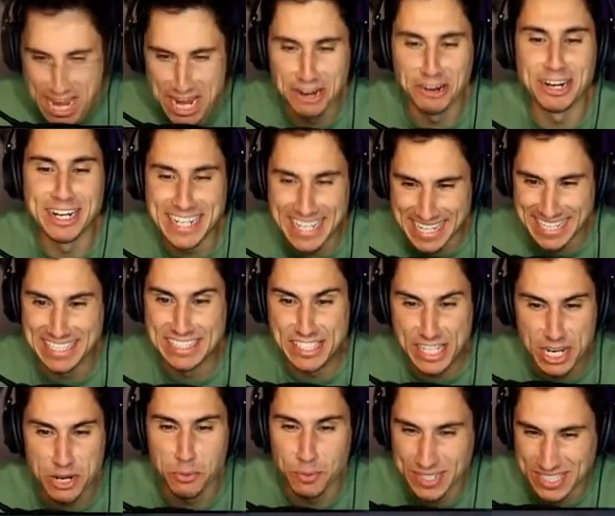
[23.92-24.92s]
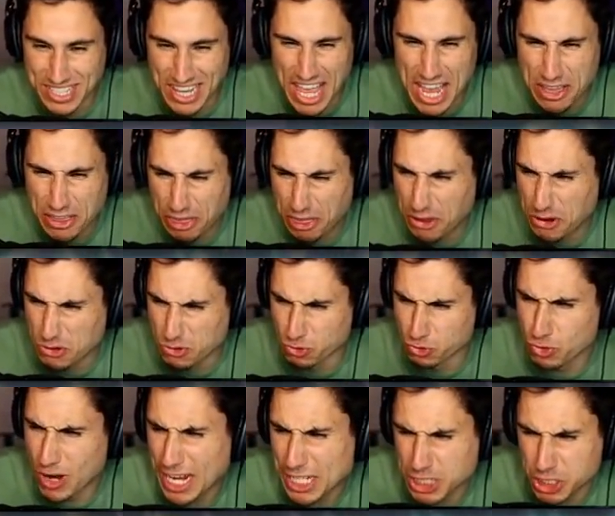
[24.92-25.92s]
Here it is. It was like the
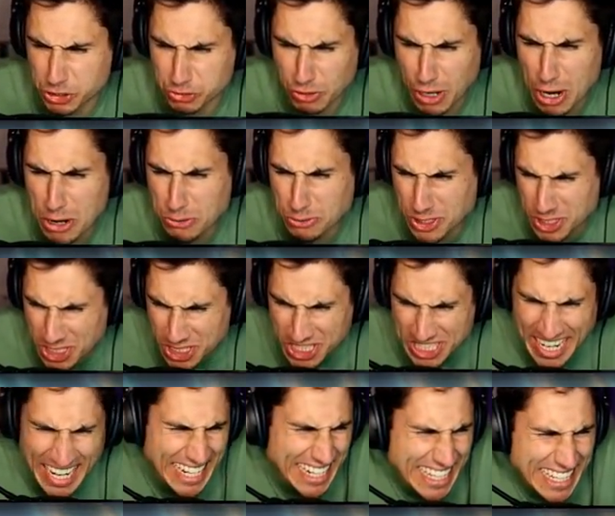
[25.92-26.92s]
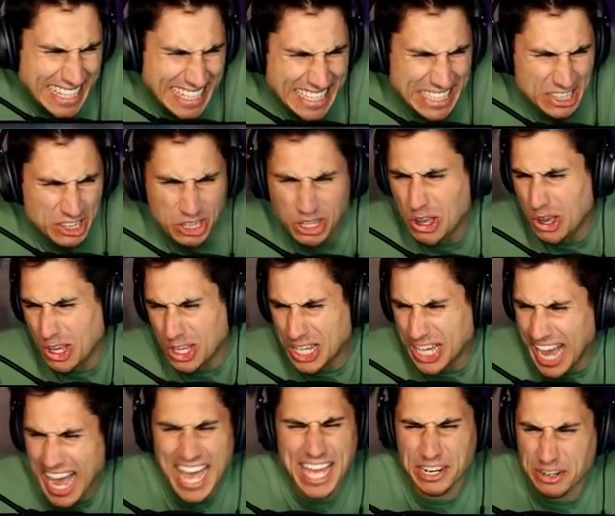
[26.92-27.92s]
retro city
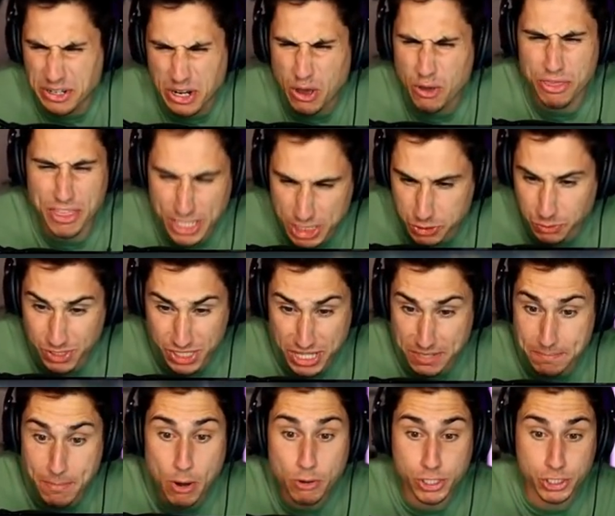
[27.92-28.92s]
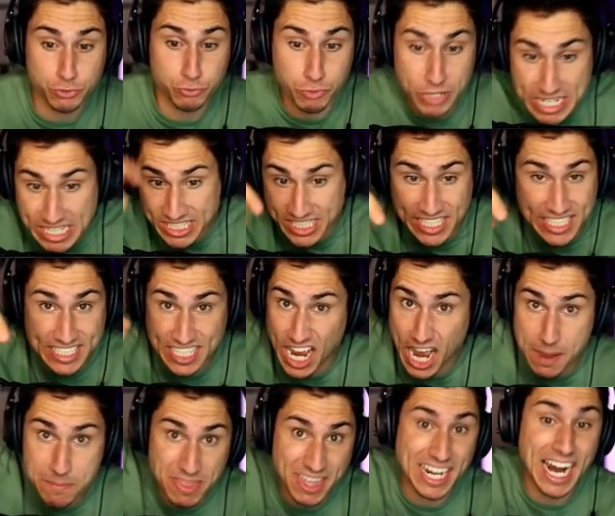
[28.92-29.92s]
look. I don't know. This was the most recent
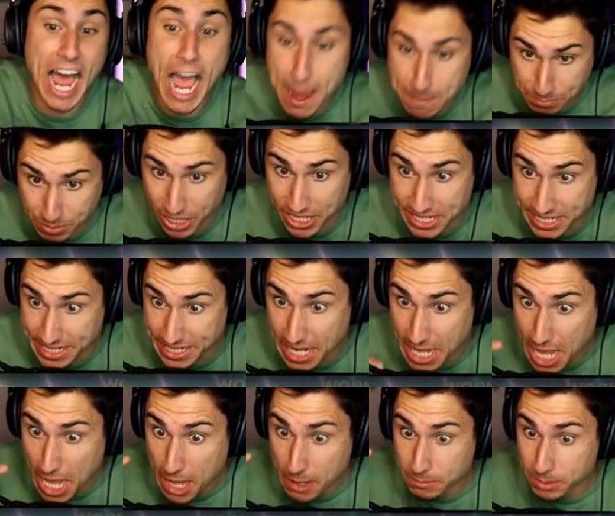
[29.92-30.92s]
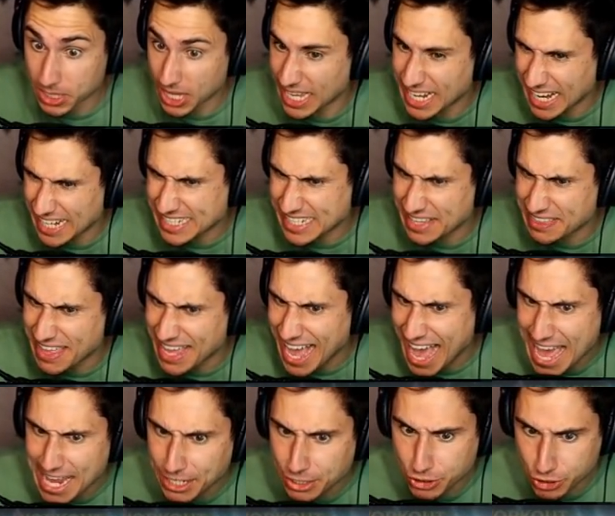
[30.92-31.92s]
time that I played it. But like I said, they
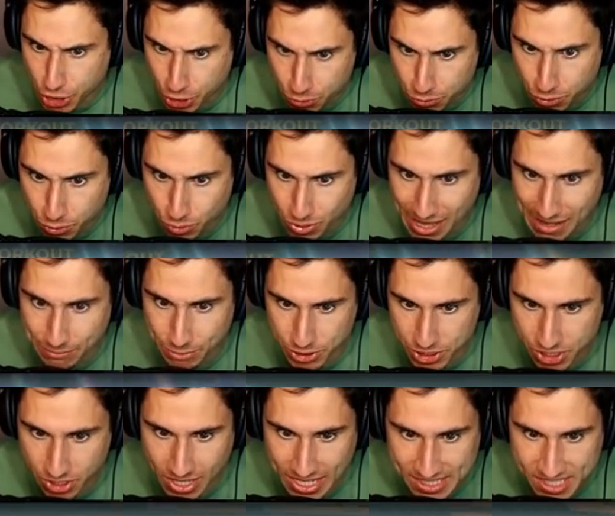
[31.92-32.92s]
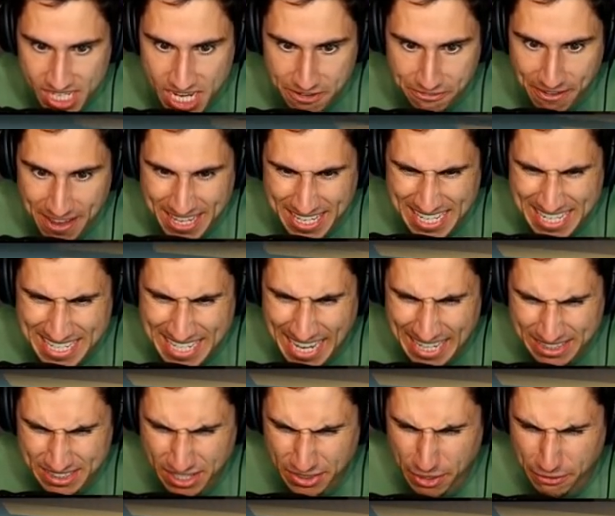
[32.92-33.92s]
added two new levels. So let's see if I can
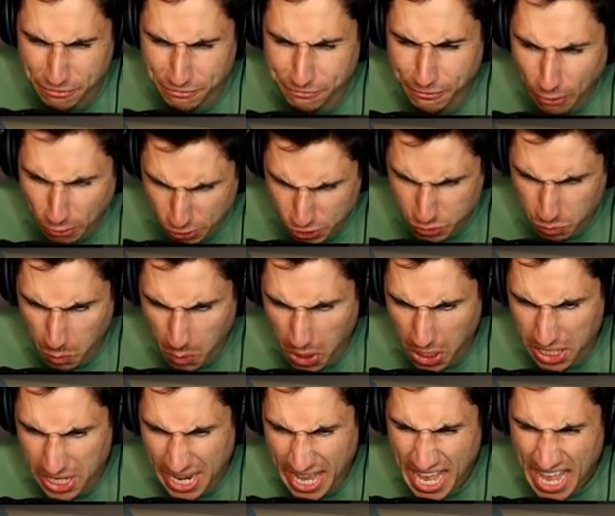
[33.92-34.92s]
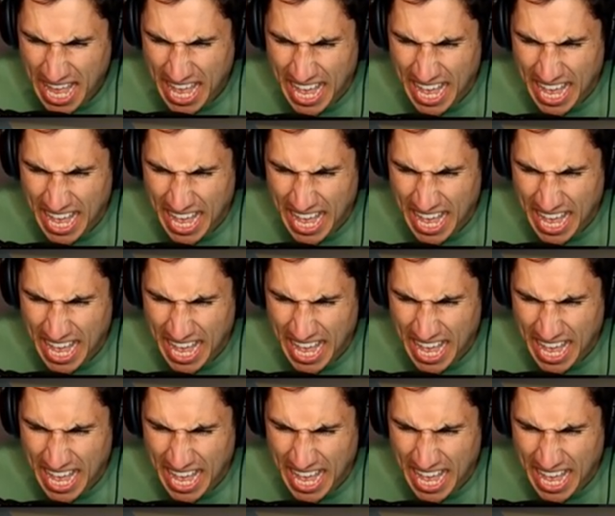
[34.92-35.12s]
get to the first one.